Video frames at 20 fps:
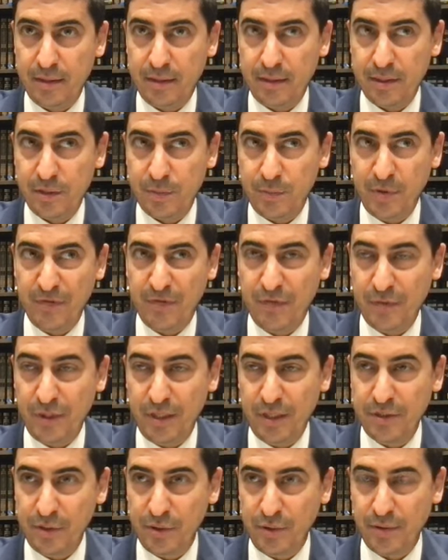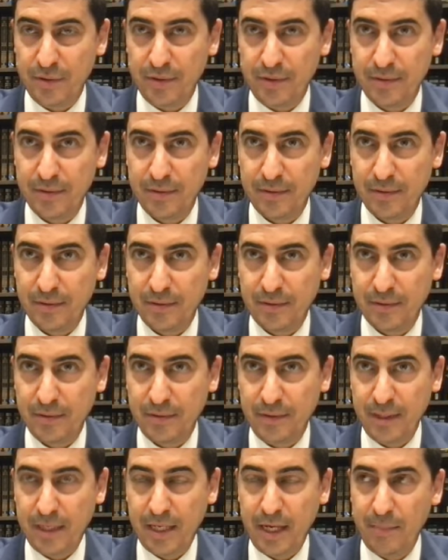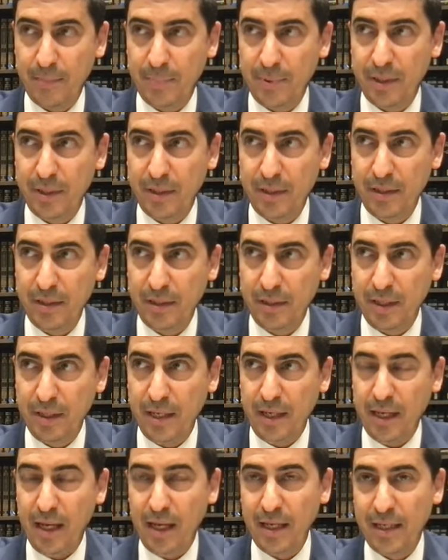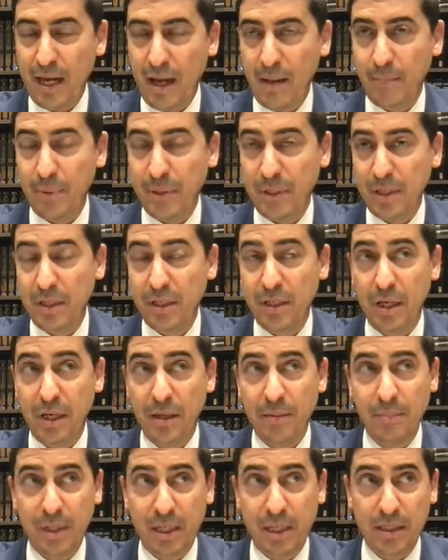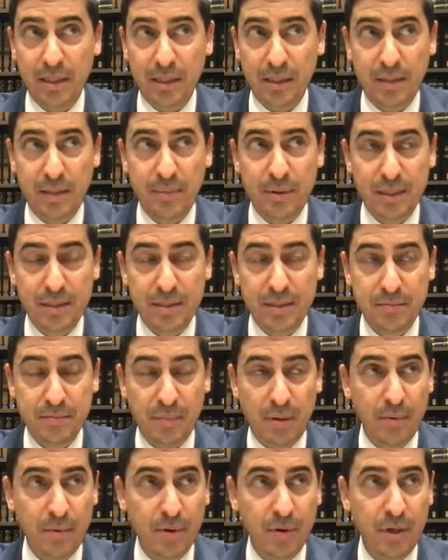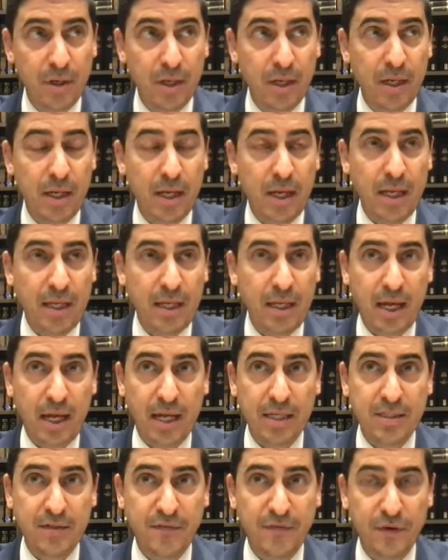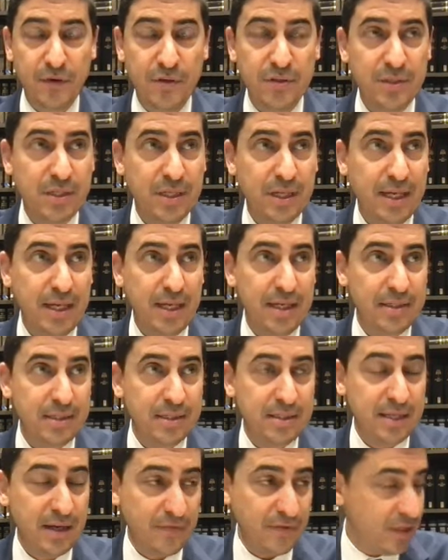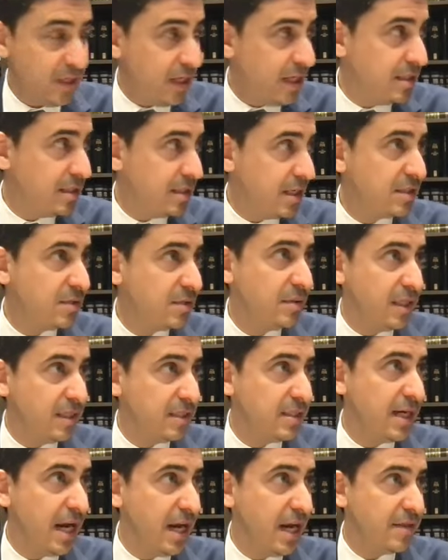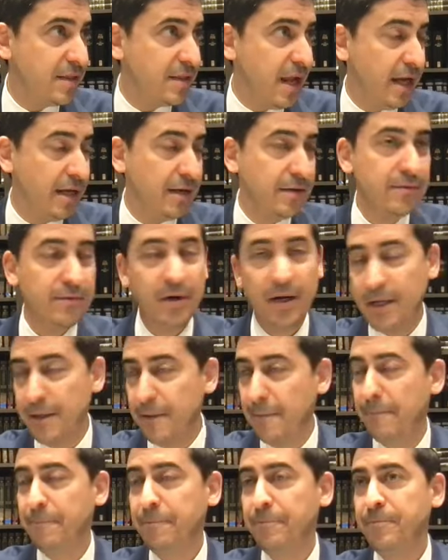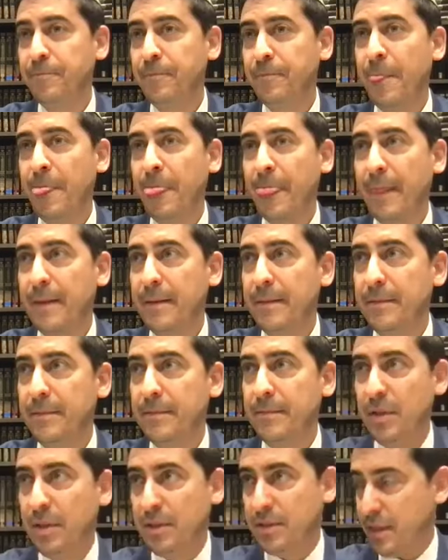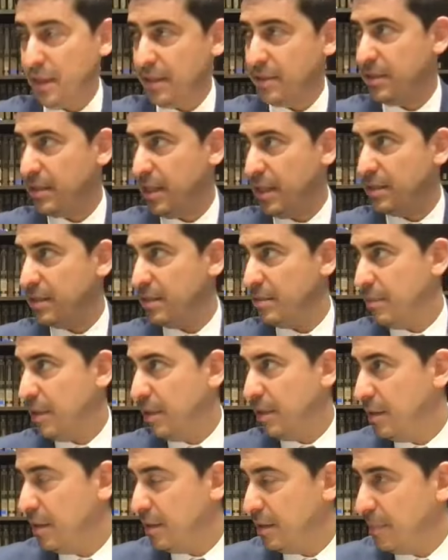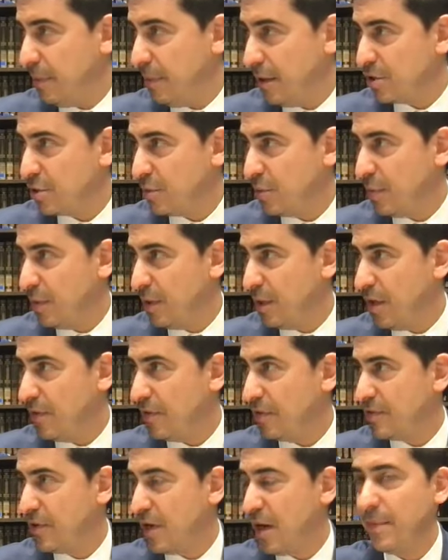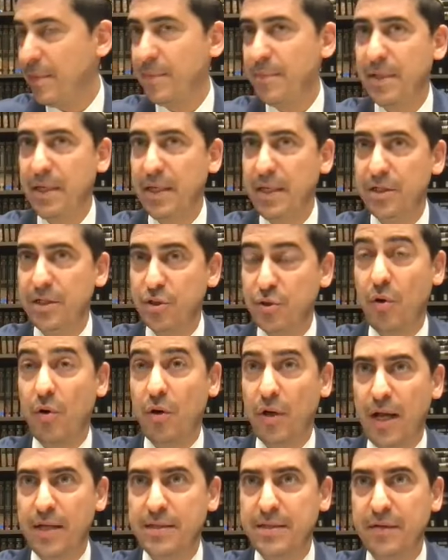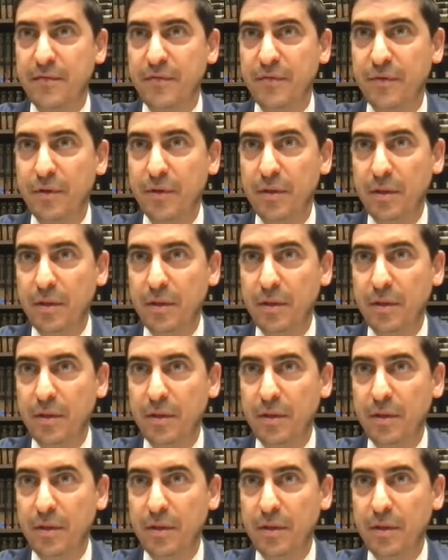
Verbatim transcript: can just be a few days old. It can't be, it can't be immediately because remember, it has the first seven days, as it needs an eighth day, right? That's that's in, in the parsha we read all the time at the beginning, Shor Chasef.